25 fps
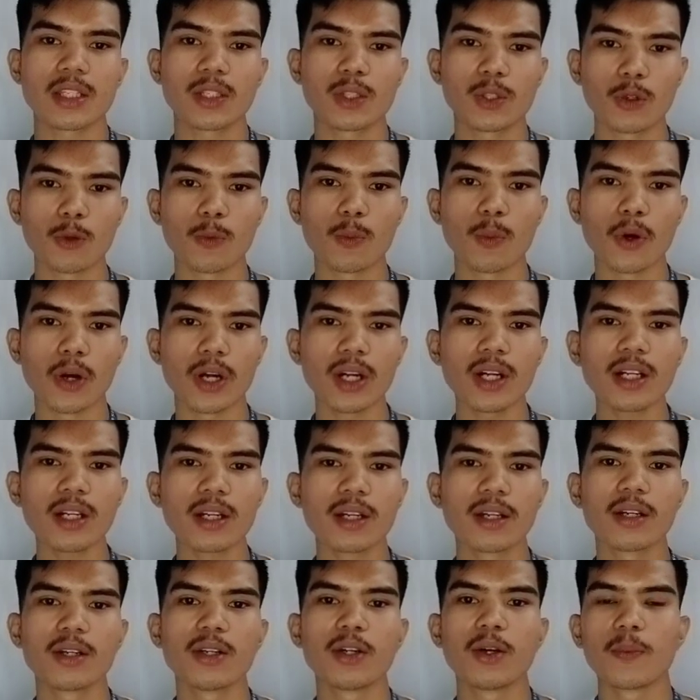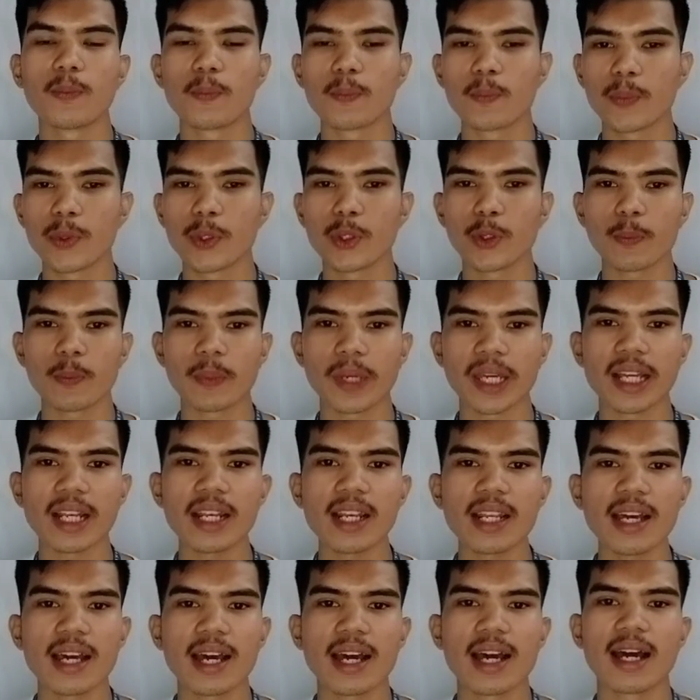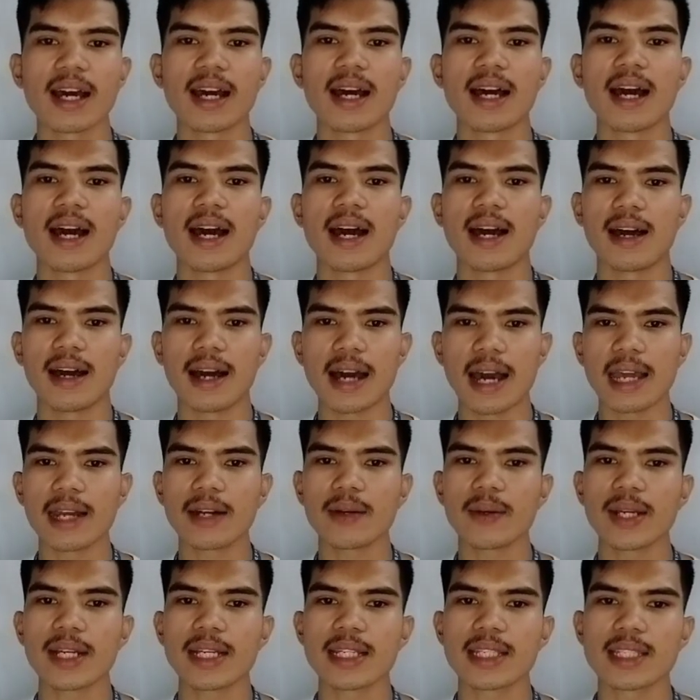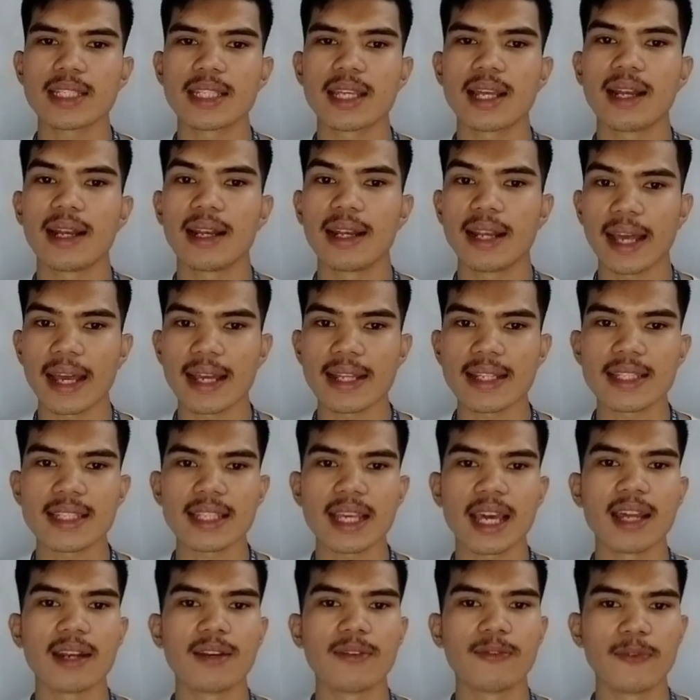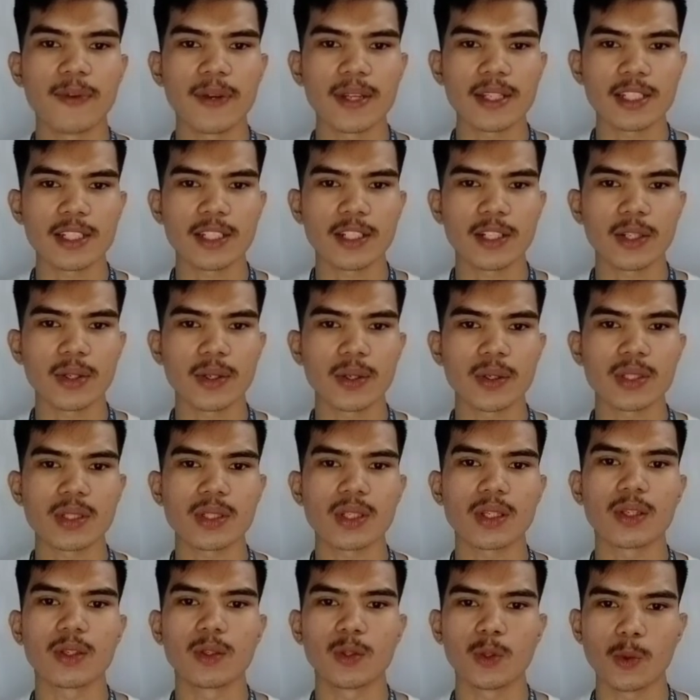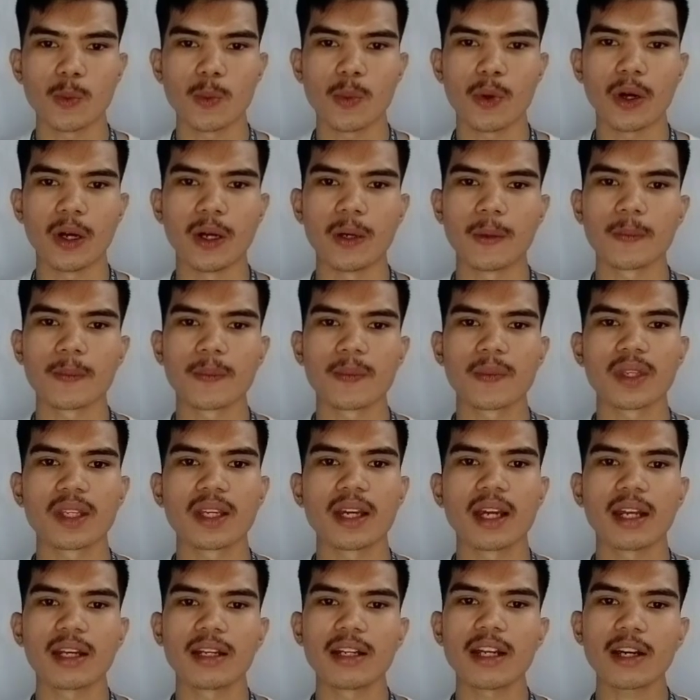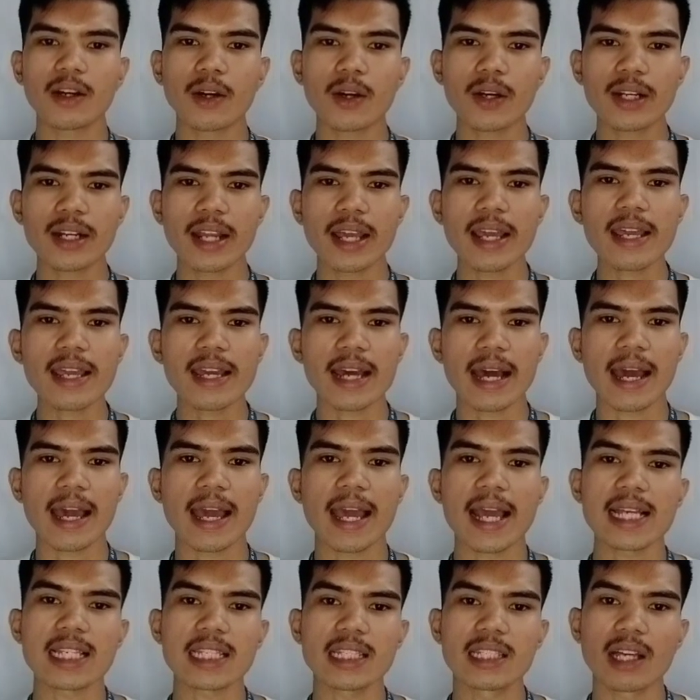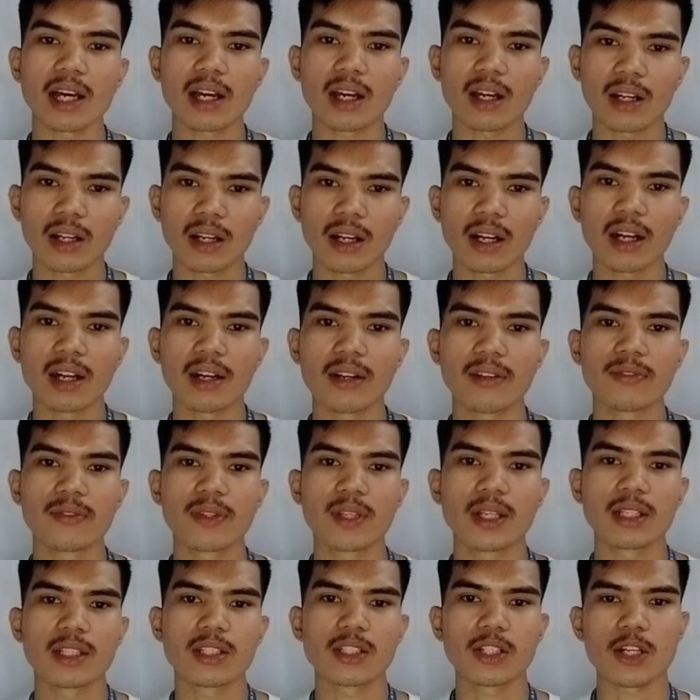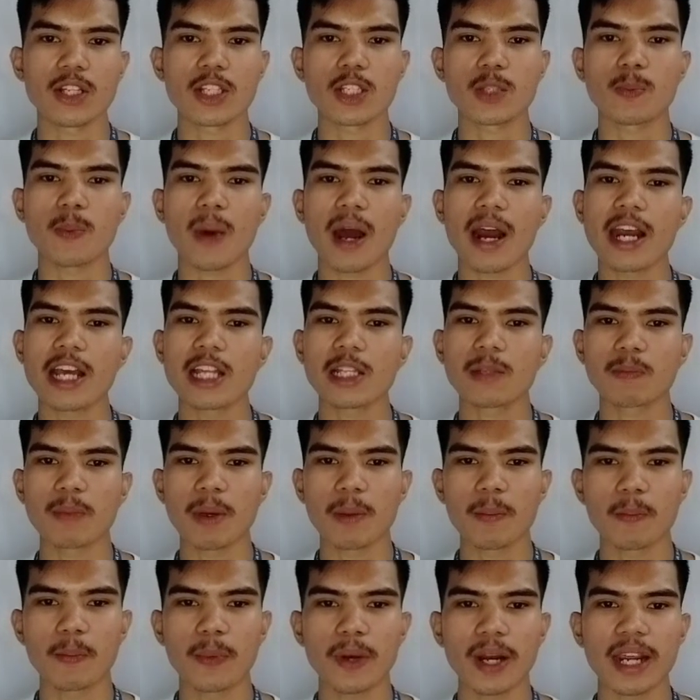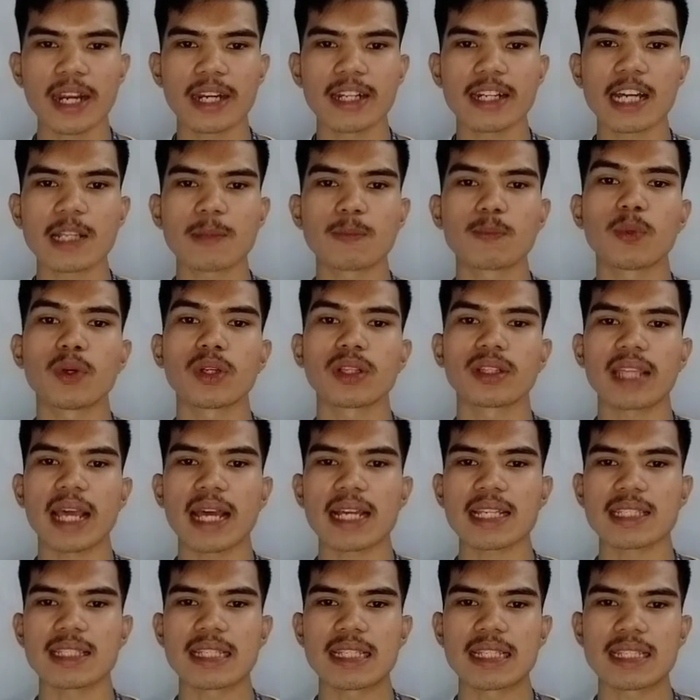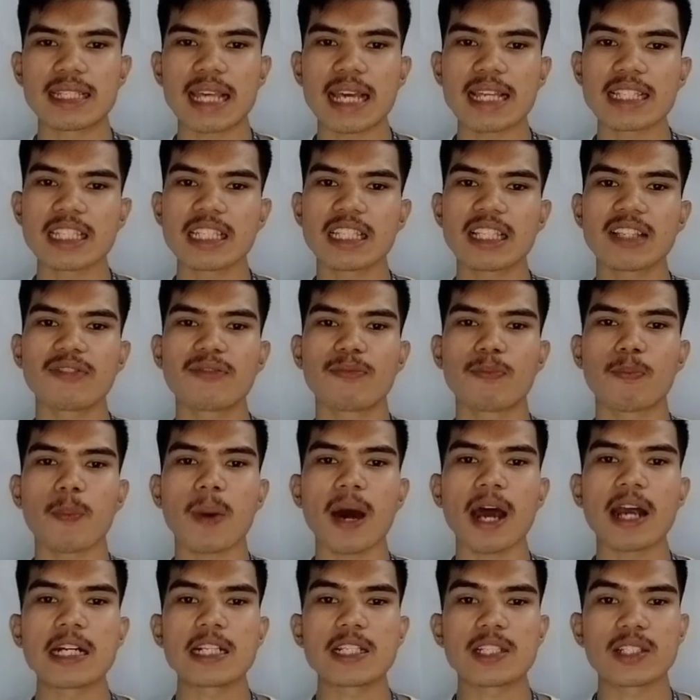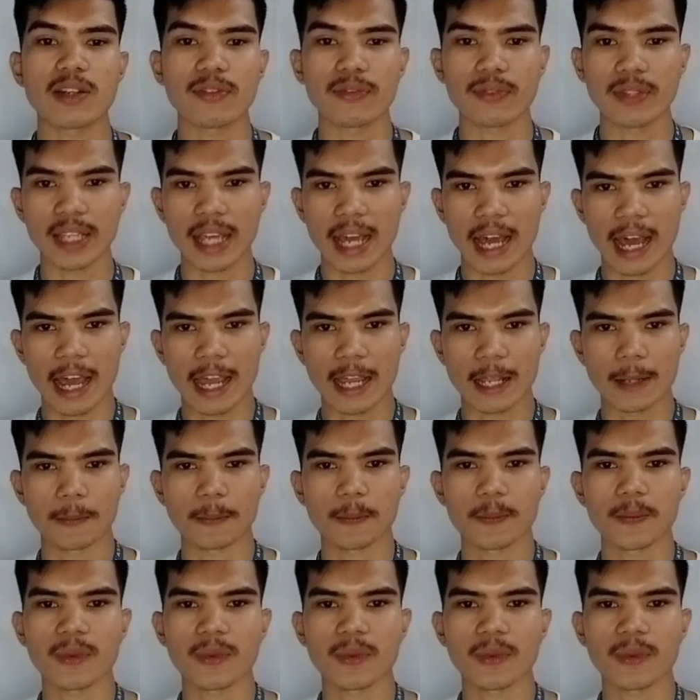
humor, pupil, iris, lens, and vitreous humor. The cornea is the curved, transparent membrane that protects the sensitive parts of the eye.